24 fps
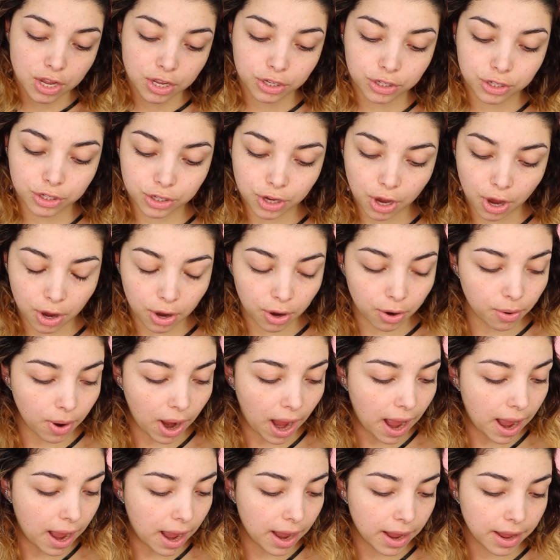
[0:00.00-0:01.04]
So
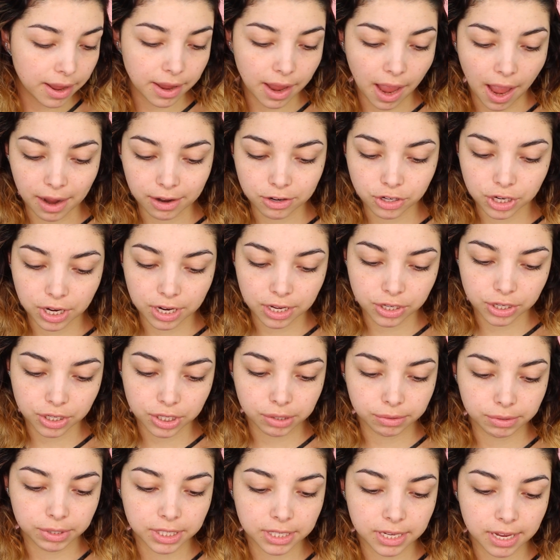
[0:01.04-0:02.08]
I actually
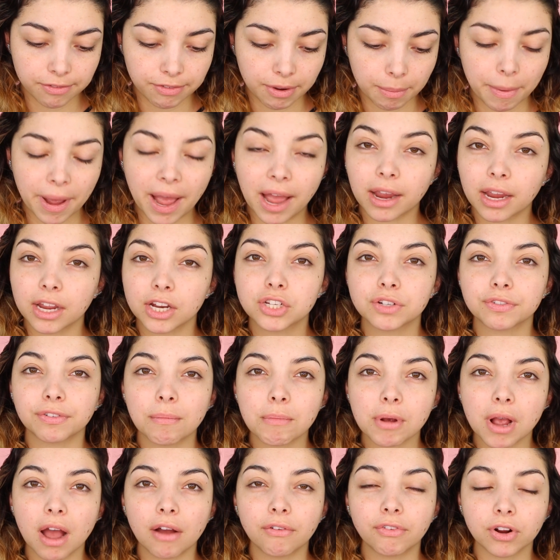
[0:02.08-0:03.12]
just received a package
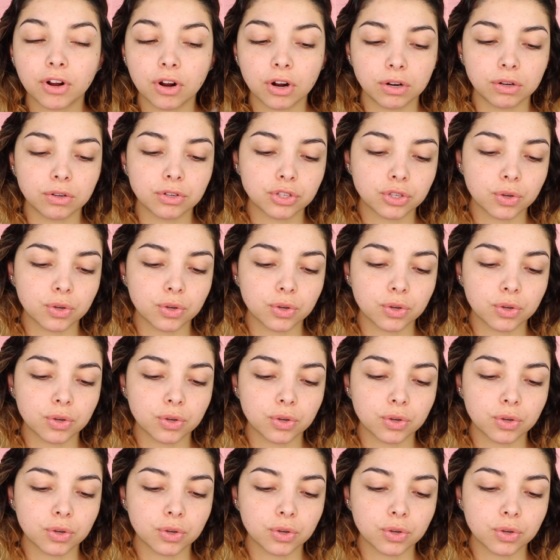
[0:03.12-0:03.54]
from CoverGirl,